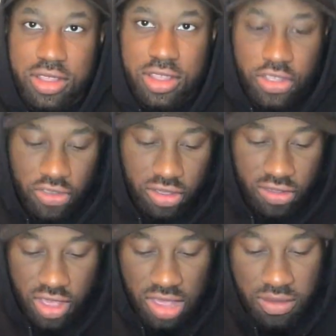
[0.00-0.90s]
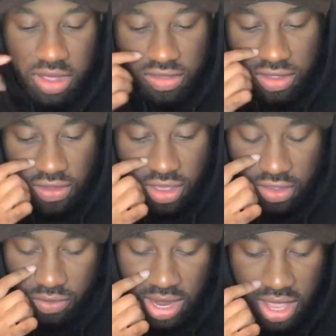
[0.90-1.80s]
literally taking me back to the
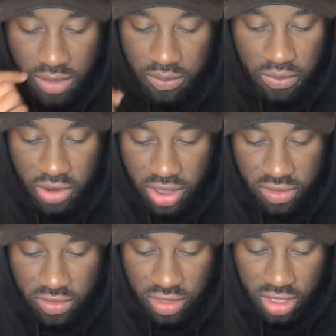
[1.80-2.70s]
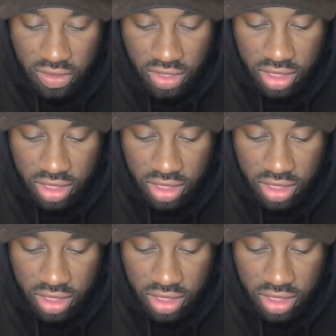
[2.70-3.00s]
days when I had braces and